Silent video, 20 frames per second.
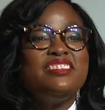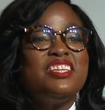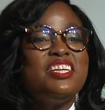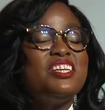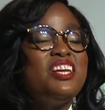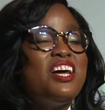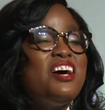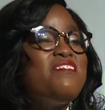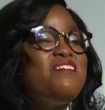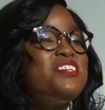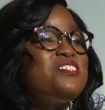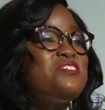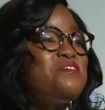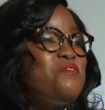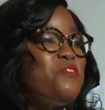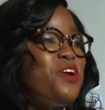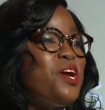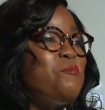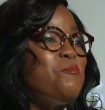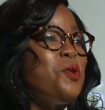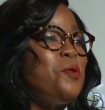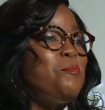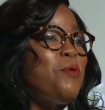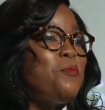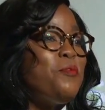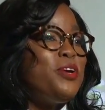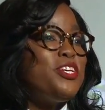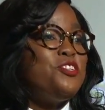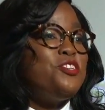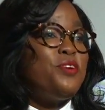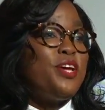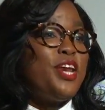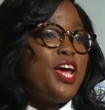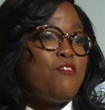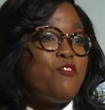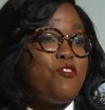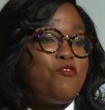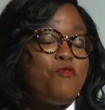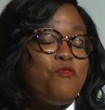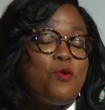Love is a framework by which you can
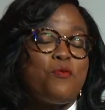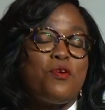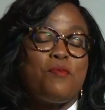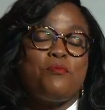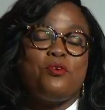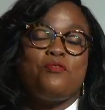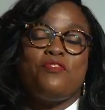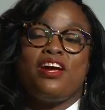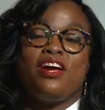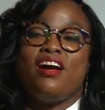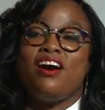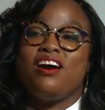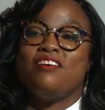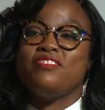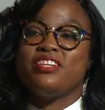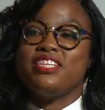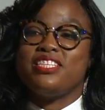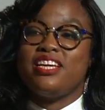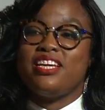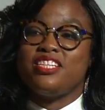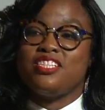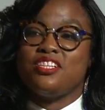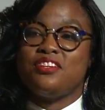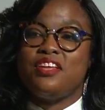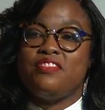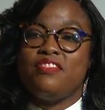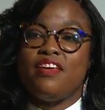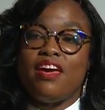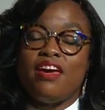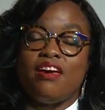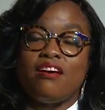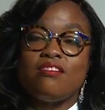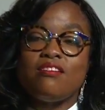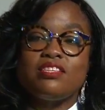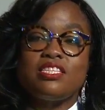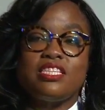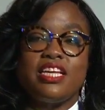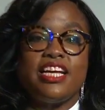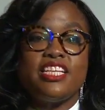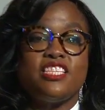have a forward-moving conversation, and the L
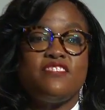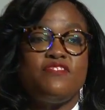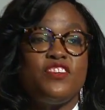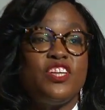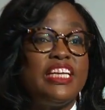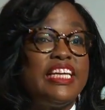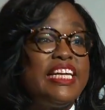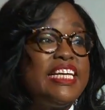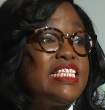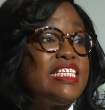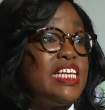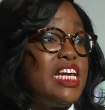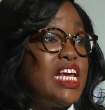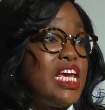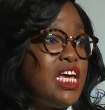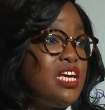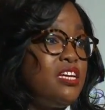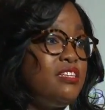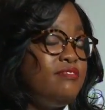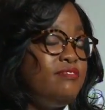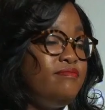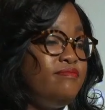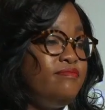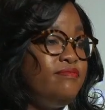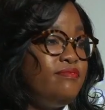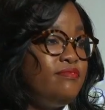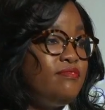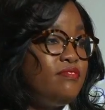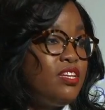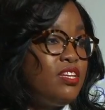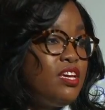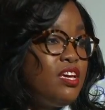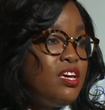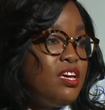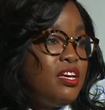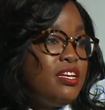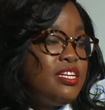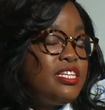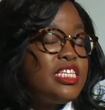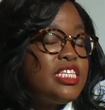stands for listening.
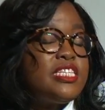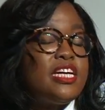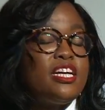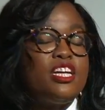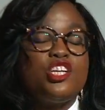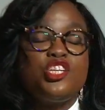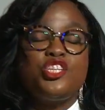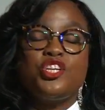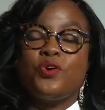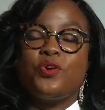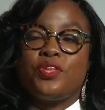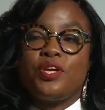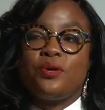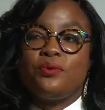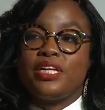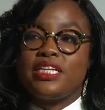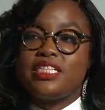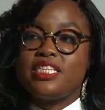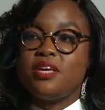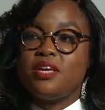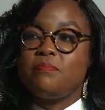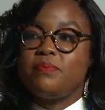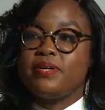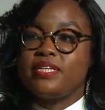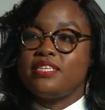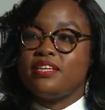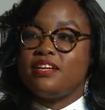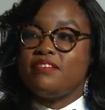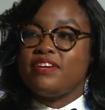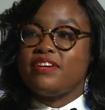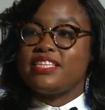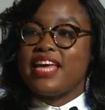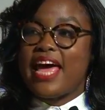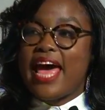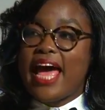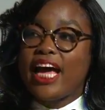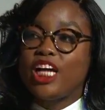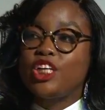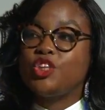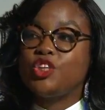Studies show that only 10% of us
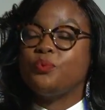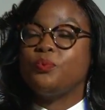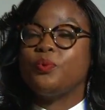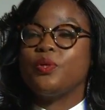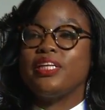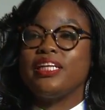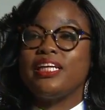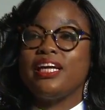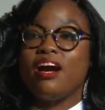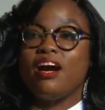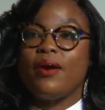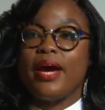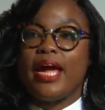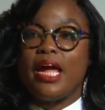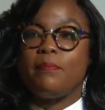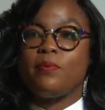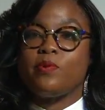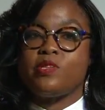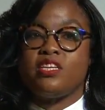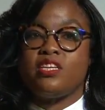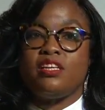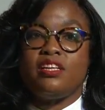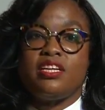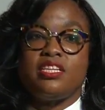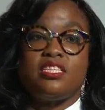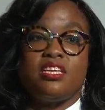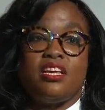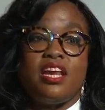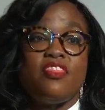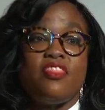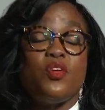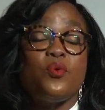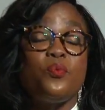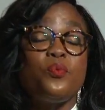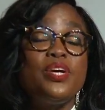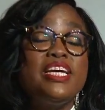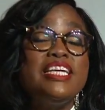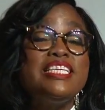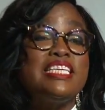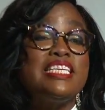actually are able to listen, and the
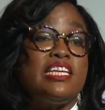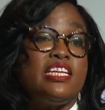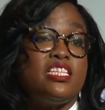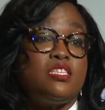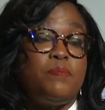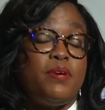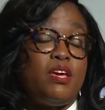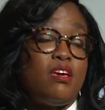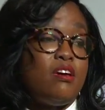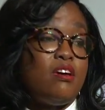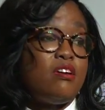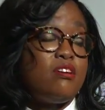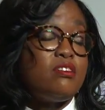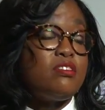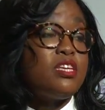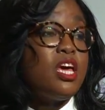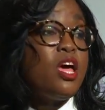reason is because